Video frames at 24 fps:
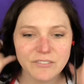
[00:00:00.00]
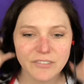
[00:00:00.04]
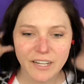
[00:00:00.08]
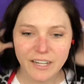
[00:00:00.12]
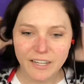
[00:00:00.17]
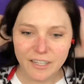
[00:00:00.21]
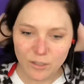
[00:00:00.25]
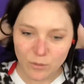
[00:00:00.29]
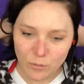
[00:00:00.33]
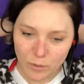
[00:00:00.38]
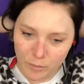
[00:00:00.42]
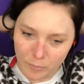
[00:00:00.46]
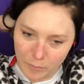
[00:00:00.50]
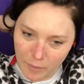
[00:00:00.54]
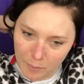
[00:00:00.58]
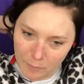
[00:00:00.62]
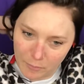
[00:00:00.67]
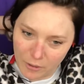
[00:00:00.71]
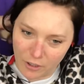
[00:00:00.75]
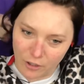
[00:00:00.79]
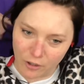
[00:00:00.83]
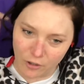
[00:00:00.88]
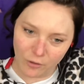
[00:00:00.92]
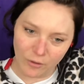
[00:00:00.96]
I can
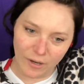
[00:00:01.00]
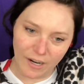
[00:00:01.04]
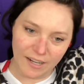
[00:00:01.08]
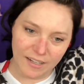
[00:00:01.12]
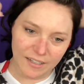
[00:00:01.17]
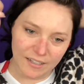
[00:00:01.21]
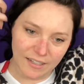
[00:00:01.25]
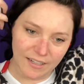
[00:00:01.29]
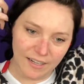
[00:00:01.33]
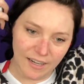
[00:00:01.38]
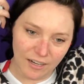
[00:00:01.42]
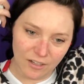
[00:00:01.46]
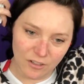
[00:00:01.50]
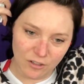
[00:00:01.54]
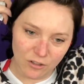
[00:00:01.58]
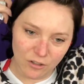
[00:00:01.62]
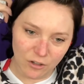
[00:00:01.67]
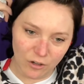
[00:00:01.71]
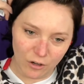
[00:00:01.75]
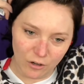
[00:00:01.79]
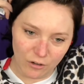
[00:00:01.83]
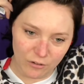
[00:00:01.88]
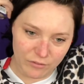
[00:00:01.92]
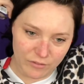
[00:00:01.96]
remember correctly, I don't
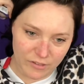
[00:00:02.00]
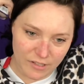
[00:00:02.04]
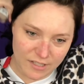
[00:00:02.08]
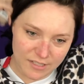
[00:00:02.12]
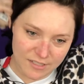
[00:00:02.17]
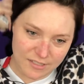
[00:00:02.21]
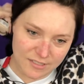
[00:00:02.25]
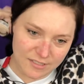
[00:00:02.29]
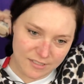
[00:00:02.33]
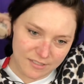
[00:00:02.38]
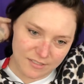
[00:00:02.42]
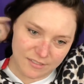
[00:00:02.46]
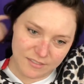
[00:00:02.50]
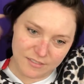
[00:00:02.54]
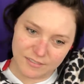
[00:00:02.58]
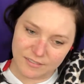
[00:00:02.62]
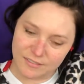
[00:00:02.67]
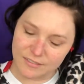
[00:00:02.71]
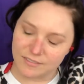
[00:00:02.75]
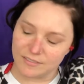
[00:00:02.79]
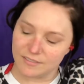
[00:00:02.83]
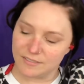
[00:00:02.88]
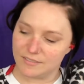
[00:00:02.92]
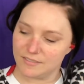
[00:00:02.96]
know if it's
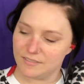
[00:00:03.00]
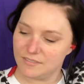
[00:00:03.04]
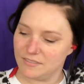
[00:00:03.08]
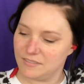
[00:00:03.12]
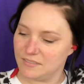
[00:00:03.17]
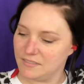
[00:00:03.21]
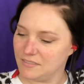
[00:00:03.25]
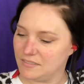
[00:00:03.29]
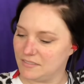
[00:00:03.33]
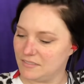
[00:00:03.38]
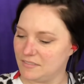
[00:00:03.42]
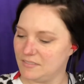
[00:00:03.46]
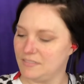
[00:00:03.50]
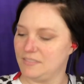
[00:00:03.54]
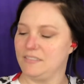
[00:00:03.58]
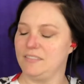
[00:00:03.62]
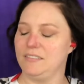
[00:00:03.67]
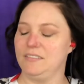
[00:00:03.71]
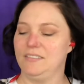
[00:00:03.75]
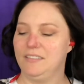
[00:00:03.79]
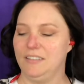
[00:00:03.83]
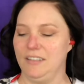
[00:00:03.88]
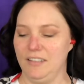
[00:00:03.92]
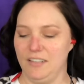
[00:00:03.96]

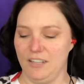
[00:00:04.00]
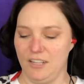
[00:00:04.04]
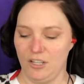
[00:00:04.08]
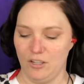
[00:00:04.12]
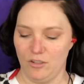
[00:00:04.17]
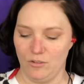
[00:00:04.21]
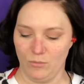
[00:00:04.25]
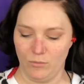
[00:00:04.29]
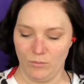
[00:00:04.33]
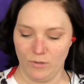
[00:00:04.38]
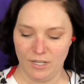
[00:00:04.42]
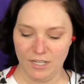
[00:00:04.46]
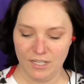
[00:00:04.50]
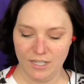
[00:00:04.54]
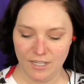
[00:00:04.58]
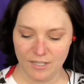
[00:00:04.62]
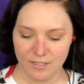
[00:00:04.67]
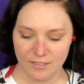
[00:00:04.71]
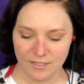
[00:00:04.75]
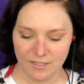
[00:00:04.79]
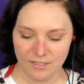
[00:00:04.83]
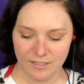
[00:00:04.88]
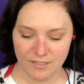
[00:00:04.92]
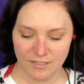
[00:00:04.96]
an
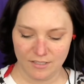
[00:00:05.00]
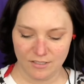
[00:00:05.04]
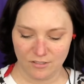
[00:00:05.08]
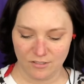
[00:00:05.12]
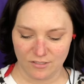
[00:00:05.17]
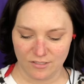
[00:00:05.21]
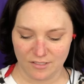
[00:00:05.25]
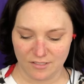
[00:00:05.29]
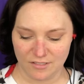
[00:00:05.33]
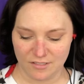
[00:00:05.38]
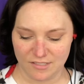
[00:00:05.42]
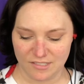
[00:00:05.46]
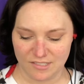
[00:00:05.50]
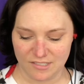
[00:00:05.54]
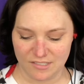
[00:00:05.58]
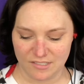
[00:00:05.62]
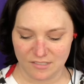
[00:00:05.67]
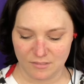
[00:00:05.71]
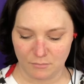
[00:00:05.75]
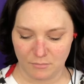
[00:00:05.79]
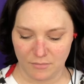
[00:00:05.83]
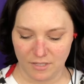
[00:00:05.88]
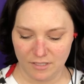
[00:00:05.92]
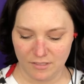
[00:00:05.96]
ingredient in it or the
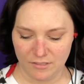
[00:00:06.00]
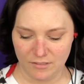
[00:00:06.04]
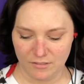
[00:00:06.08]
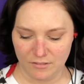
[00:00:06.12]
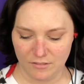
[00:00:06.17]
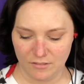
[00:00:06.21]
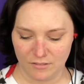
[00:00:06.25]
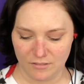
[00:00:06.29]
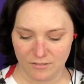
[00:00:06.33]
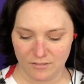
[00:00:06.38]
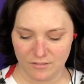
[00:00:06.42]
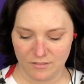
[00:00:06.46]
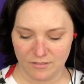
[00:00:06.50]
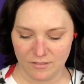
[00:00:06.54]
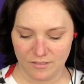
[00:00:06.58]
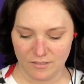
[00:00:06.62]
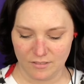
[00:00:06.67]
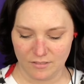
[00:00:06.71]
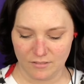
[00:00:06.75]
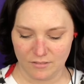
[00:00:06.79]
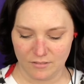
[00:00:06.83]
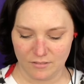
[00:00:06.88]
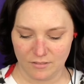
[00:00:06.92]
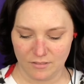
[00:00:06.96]
smell, or I
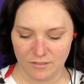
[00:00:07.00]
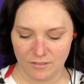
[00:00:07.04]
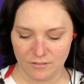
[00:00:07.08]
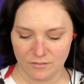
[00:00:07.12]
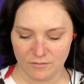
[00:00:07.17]
don't know.